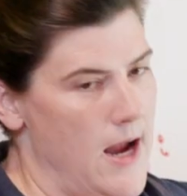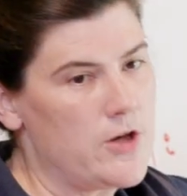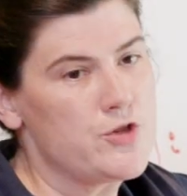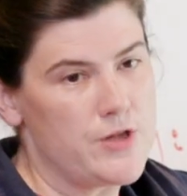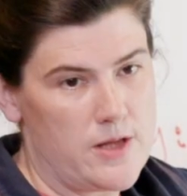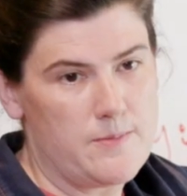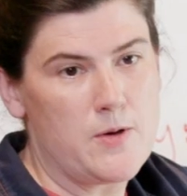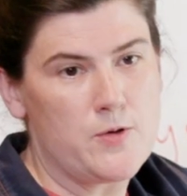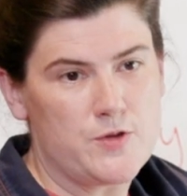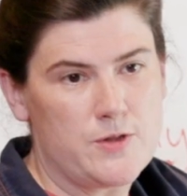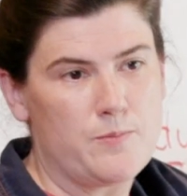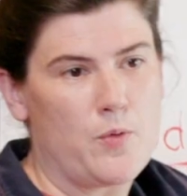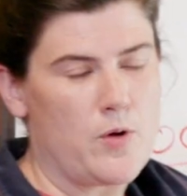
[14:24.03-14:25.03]
actually the
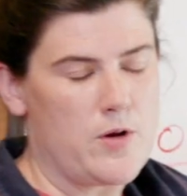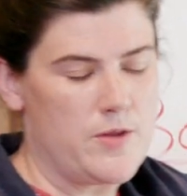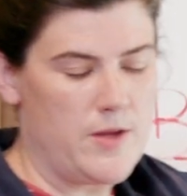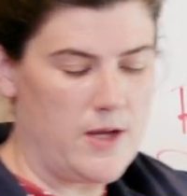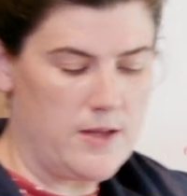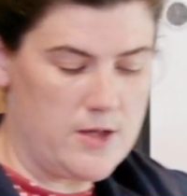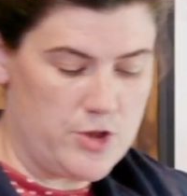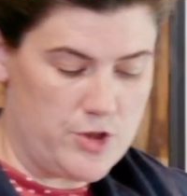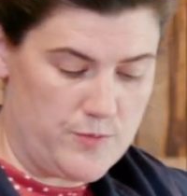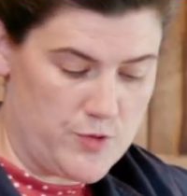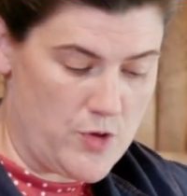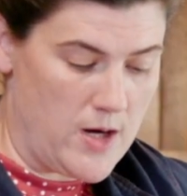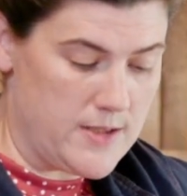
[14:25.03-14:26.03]
most important thing that she
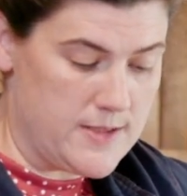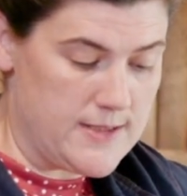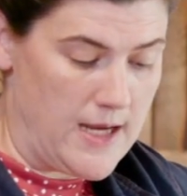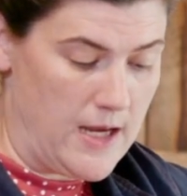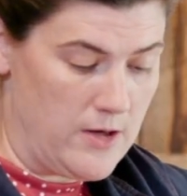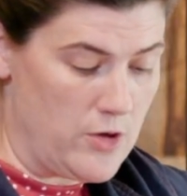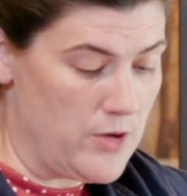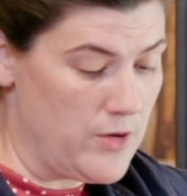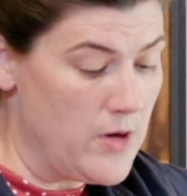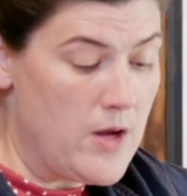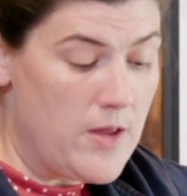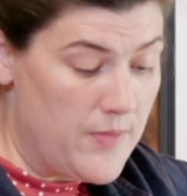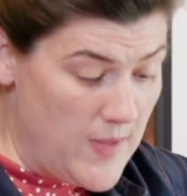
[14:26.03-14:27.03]
was trying to say in
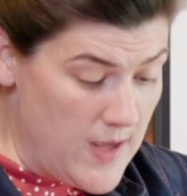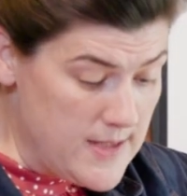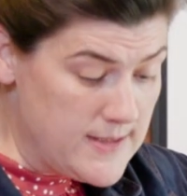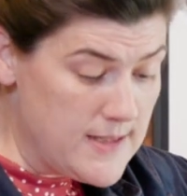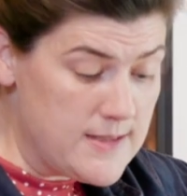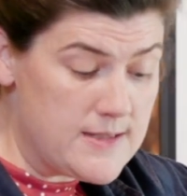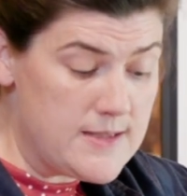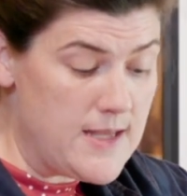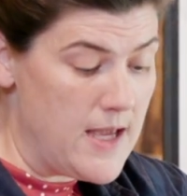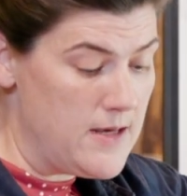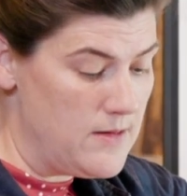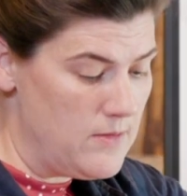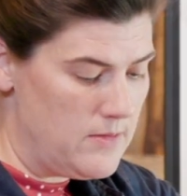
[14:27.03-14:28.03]
her thesis,
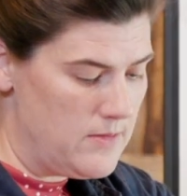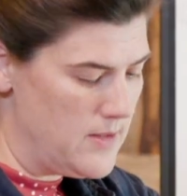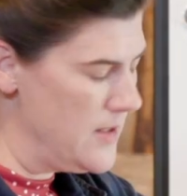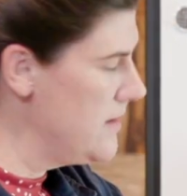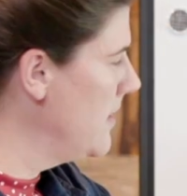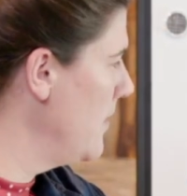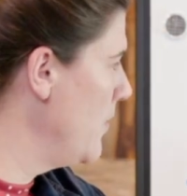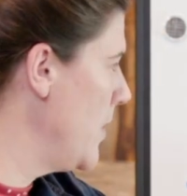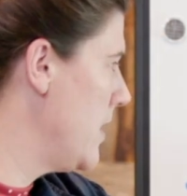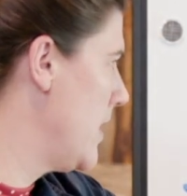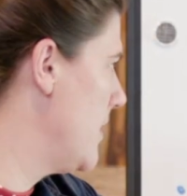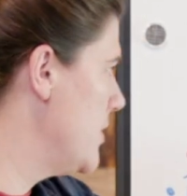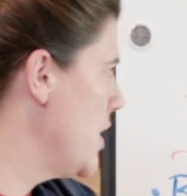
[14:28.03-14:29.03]
then
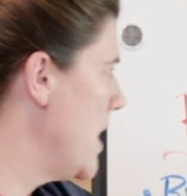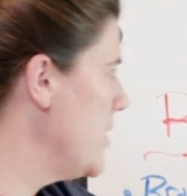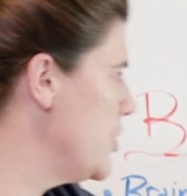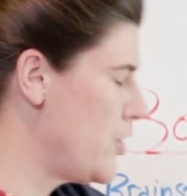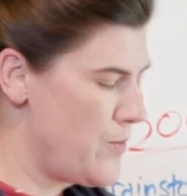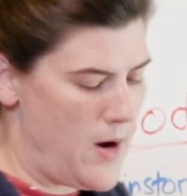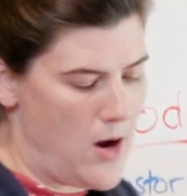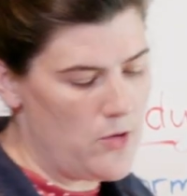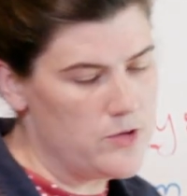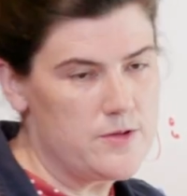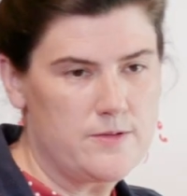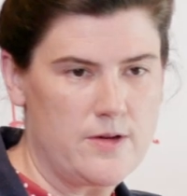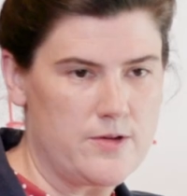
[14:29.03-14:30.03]
we can change it
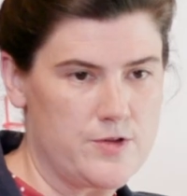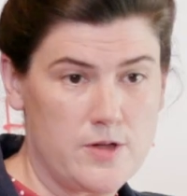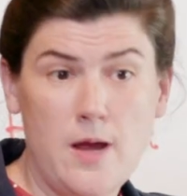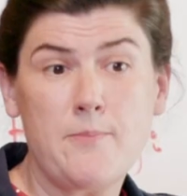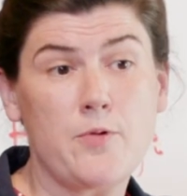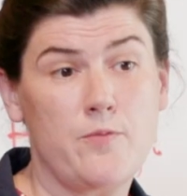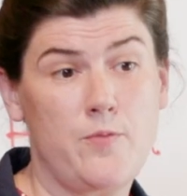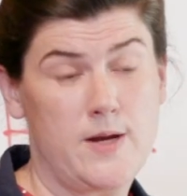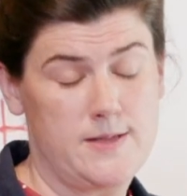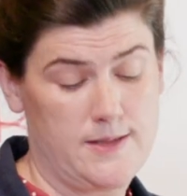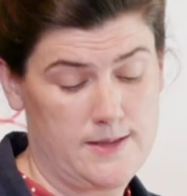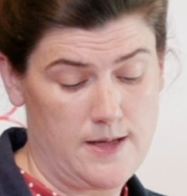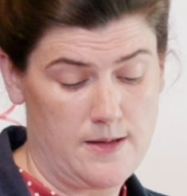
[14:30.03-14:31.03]
around. There's a number of
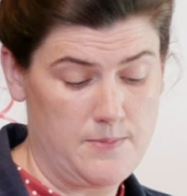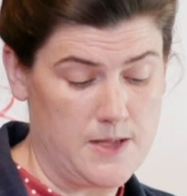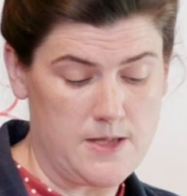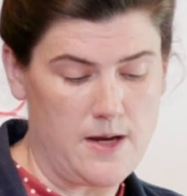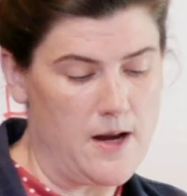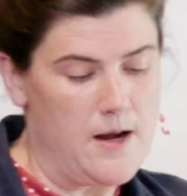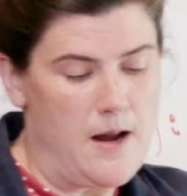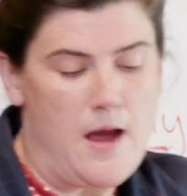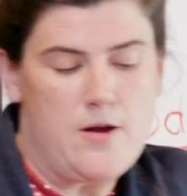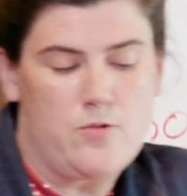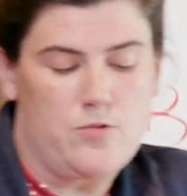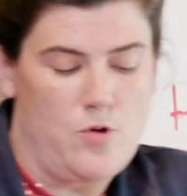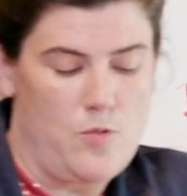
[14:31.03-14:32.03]
ways this can be done, and I
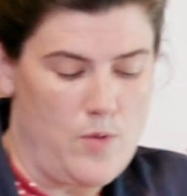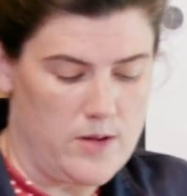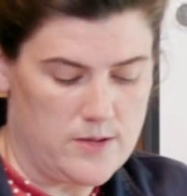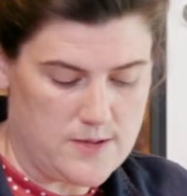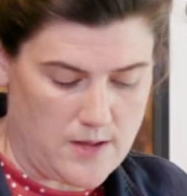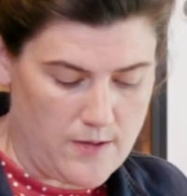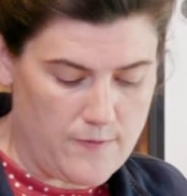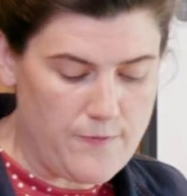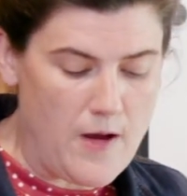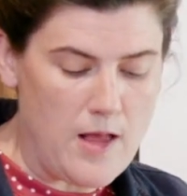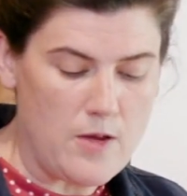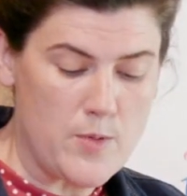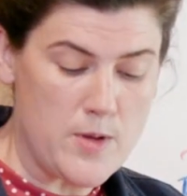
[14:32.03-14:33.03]
don't know what's going to
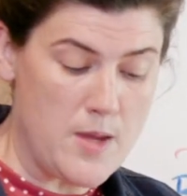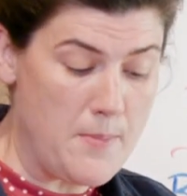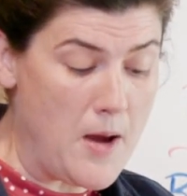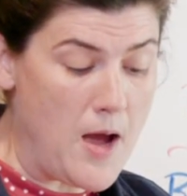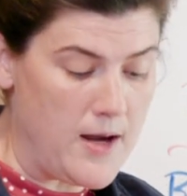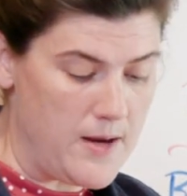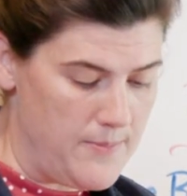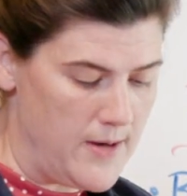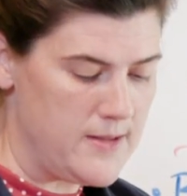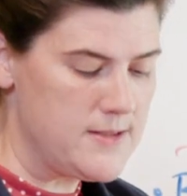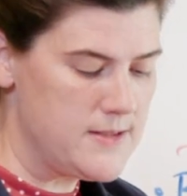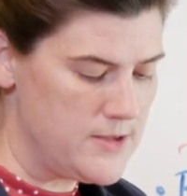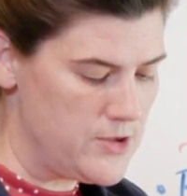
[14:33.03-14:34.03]
follow in the body,
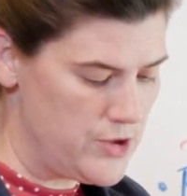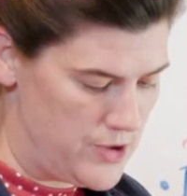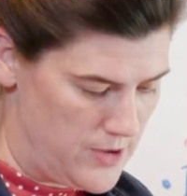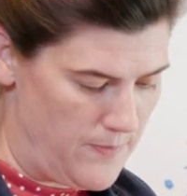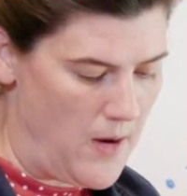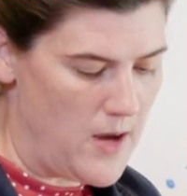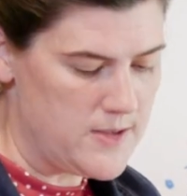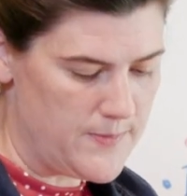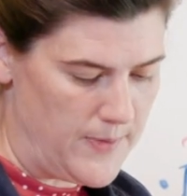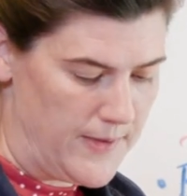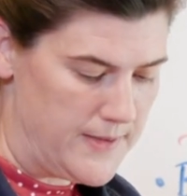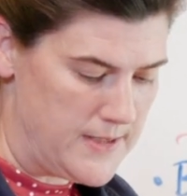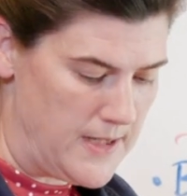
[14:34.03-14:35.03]
but this is just a
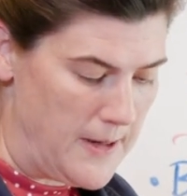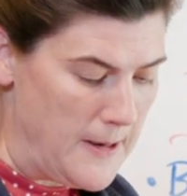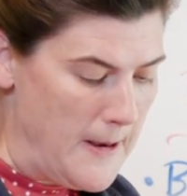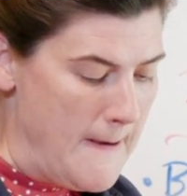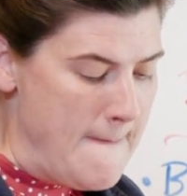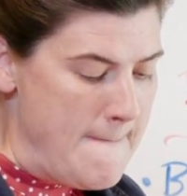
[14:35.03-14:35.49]
possibility.